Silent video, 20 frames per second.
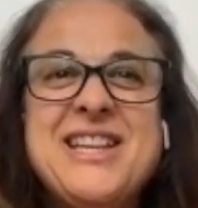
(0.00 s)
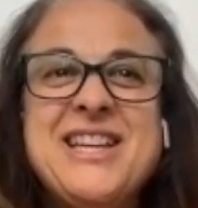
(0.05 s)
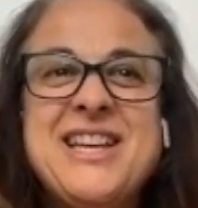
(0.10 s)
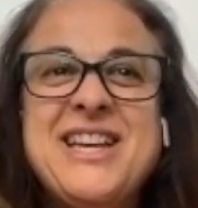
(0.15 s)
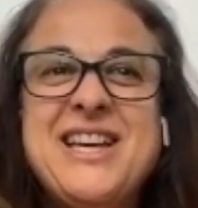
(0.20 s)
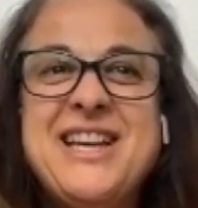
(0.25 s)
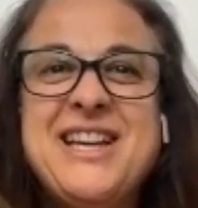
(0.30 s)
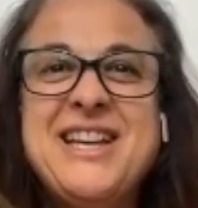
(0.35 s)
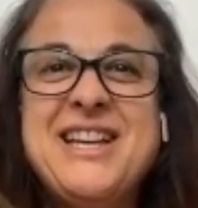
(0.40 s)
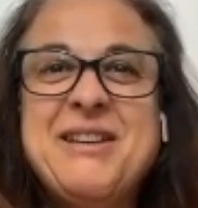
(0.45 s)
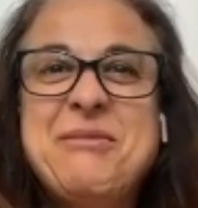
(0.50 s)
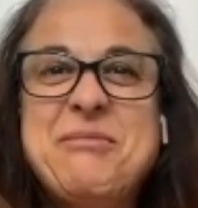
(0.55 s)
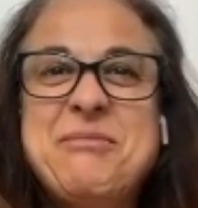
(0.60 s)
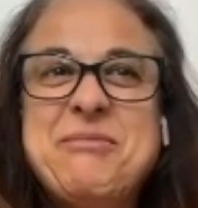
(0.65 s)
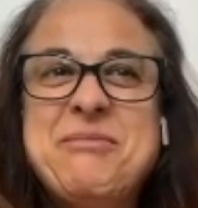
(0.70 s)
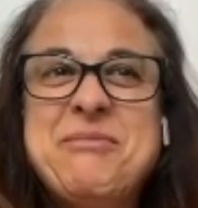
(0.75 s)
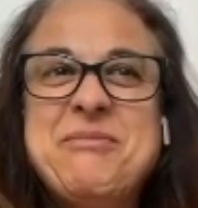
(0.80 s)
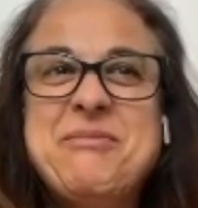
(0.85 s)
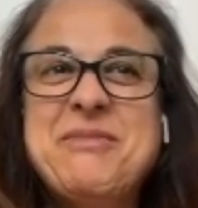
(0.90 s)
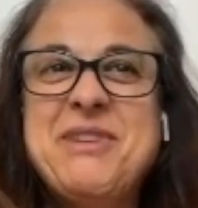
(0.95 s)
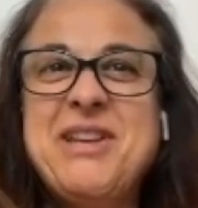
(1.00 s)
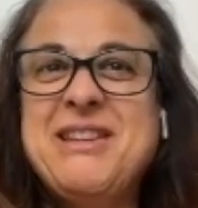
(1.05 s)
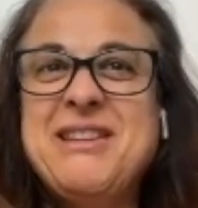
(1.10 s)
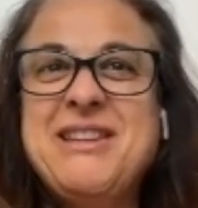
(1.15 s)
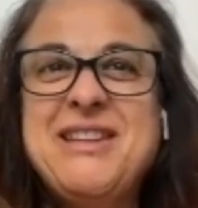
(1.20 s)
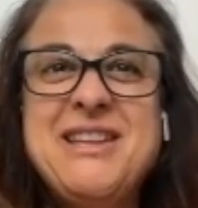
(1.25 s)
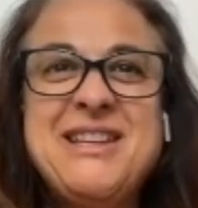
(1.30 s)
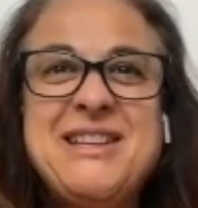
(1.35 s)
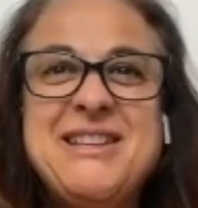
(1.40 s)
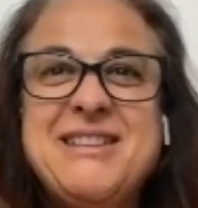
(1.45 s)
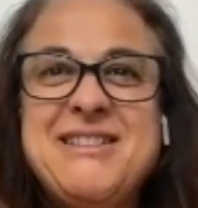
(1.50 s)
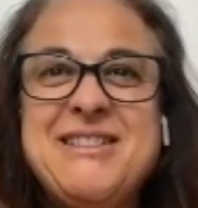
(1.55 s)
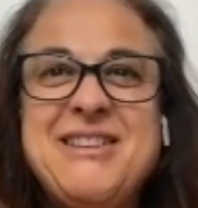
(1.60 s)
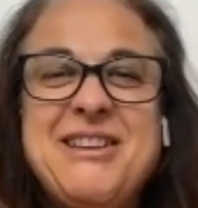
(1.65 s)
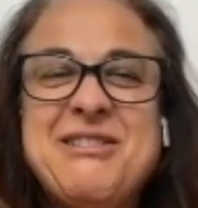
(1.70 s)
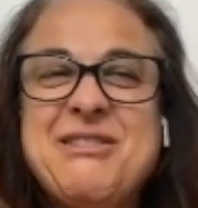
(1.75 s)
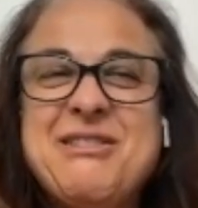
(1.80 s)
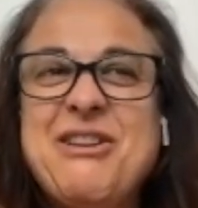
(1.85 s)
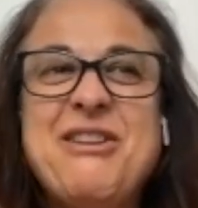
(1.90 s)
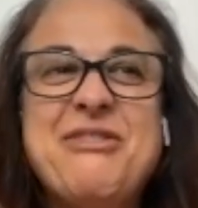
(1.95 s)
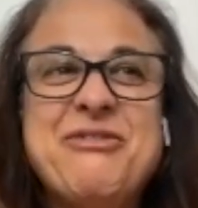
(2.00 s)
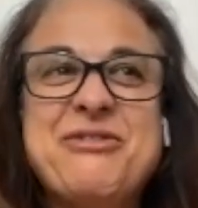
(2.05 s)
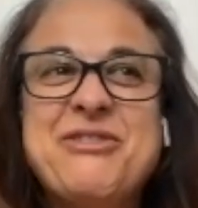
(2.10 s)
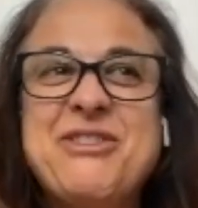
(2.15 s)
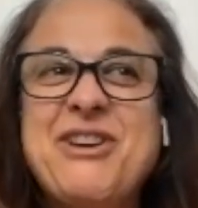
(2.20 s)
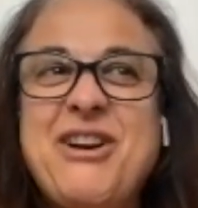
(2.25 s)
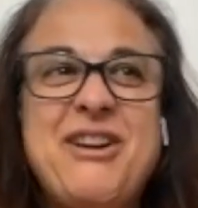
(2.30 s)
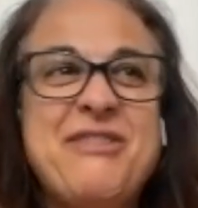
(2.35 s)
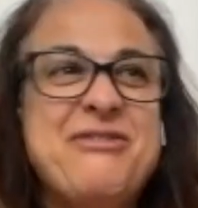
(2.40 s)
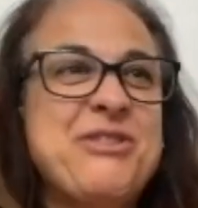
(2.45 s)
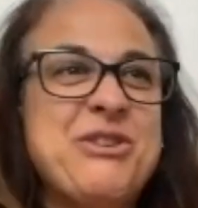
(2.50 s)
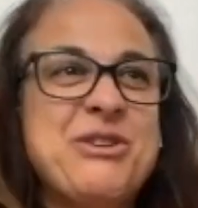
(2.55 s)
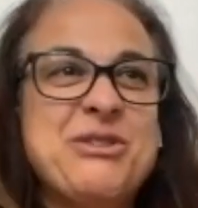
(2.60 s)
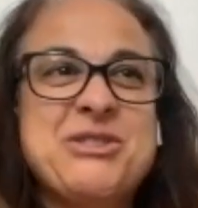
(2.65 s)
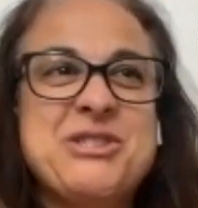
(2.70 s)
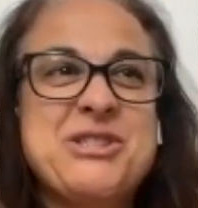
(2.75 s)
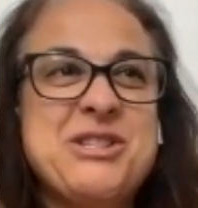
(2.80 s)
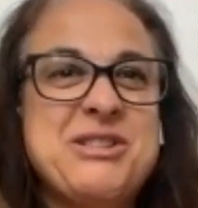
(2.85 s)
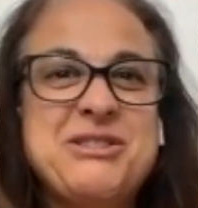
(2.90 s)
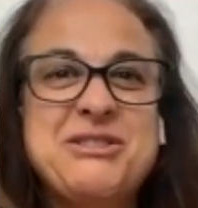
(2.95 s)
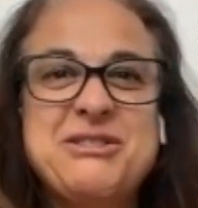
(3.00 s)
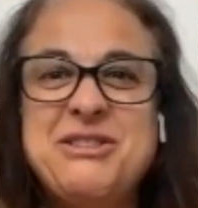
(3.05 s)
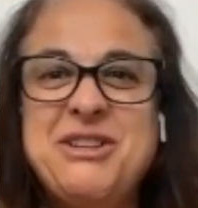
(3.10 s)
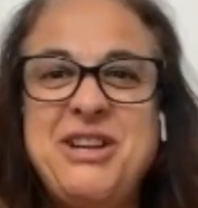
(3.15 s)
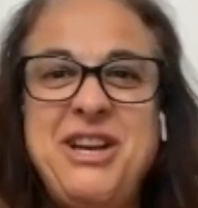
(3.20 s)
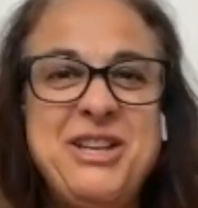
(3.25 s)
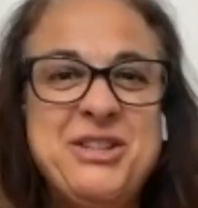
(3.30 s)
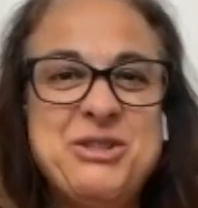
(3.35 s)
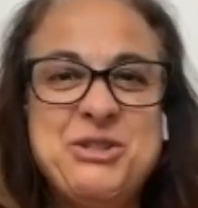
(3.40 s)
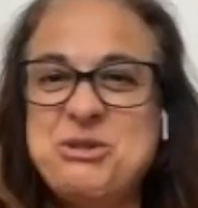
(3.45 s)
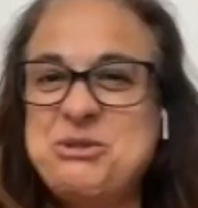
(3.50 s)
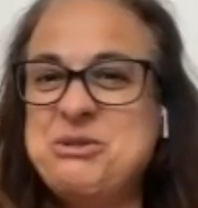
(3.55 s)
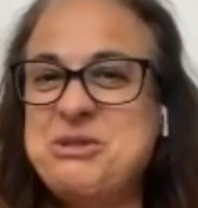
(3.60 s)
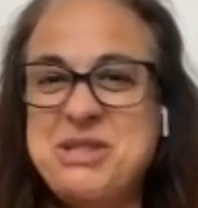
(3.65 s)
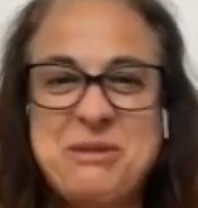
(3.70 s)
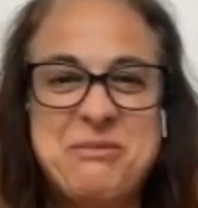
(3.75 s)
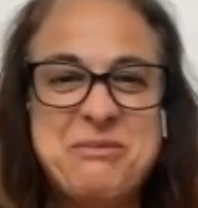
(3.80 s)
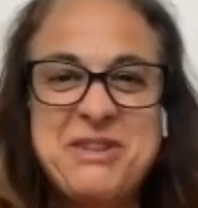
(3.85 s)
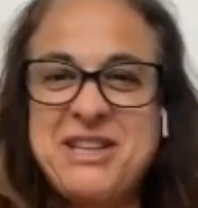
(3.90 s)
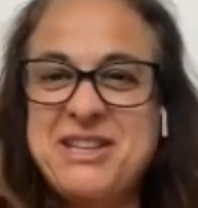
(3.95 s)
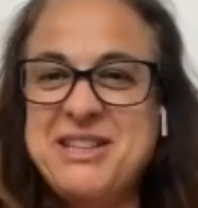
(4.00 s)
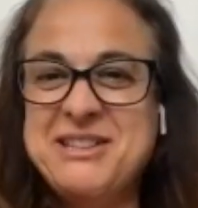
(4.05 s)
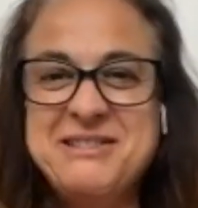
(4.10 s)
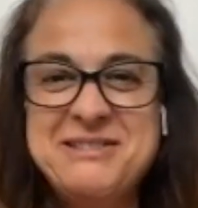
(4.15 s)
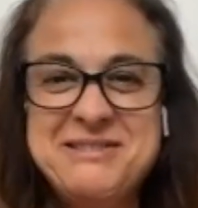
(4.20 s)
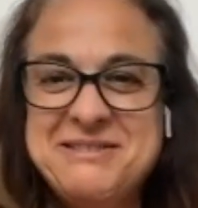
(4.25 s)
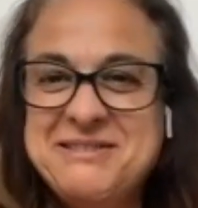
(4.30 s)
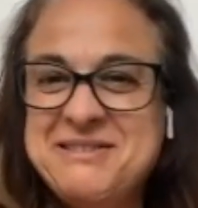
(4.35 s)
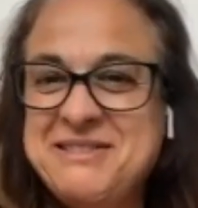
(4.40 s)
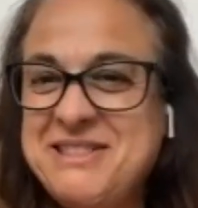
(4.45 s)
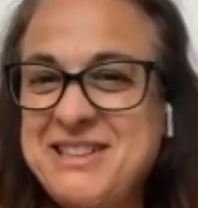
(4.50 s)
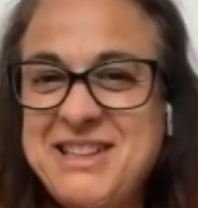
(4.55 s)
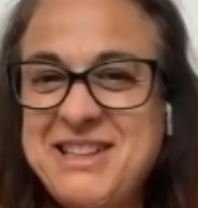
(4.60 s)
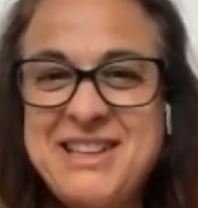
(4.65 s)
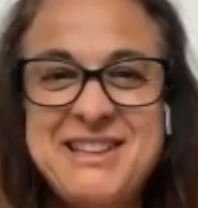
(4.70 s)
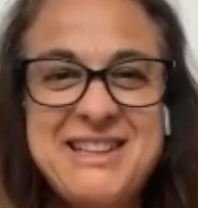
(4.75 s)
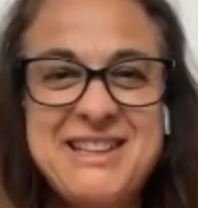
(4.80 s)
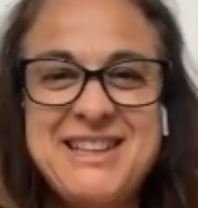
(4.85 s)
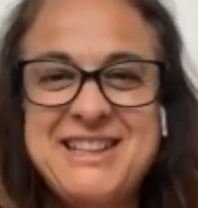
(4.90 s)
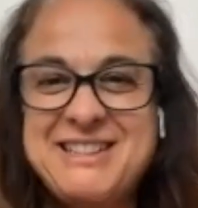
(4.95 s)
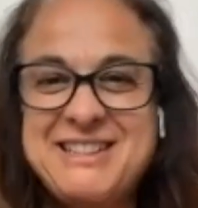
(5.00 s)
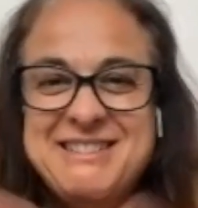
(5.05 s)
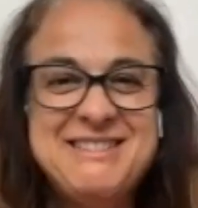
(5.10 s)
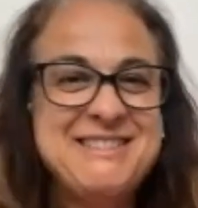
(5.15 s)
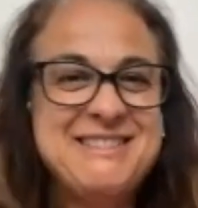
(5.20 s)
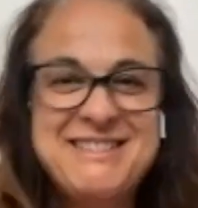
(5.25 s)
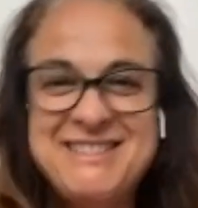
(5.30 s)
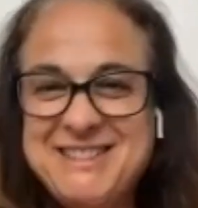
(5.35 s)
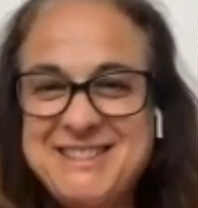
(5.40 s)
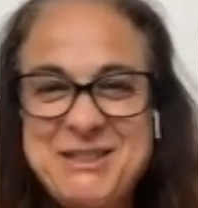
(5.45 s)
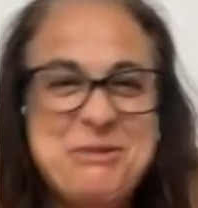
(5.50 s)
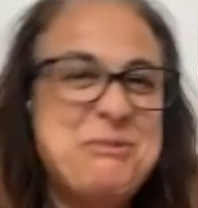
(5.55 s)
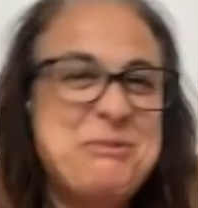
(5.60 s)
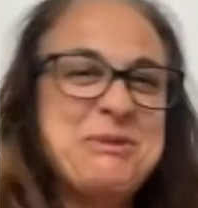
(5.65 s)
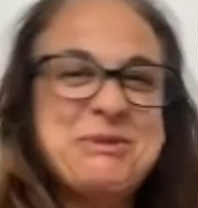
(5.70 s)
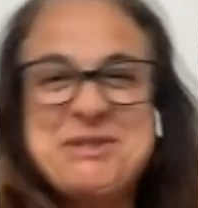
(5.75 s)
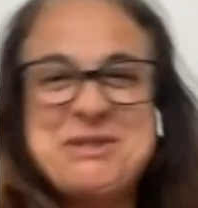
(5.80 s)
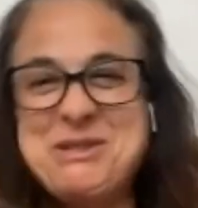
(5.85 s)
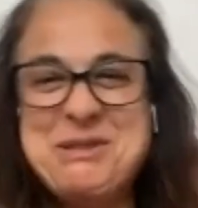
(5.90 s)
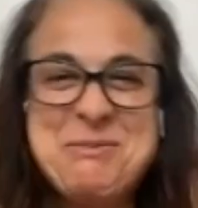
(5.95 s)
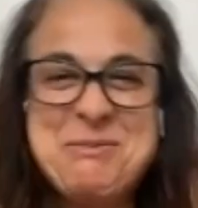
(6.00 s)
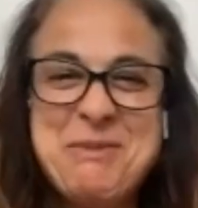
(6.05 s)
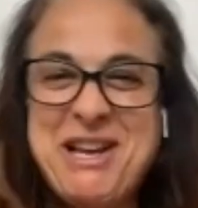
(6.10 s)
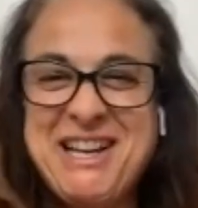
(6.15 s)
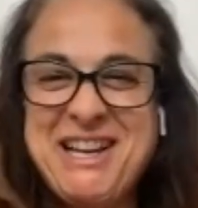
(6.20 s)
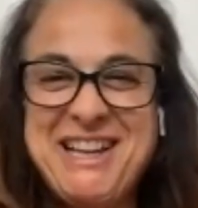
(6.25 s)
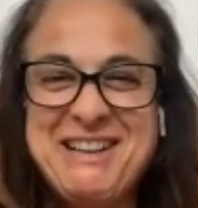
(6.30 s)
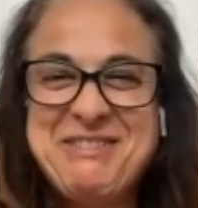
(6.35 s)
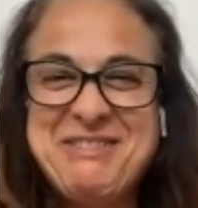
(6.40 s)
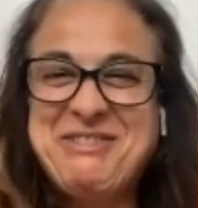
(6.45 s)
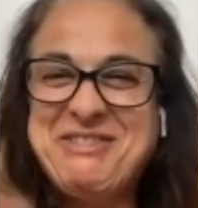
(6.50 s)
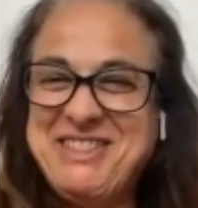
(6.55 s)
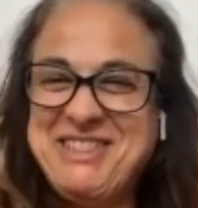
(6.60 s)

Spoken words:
And then I thought, I've got to do something. And then you walked into my life.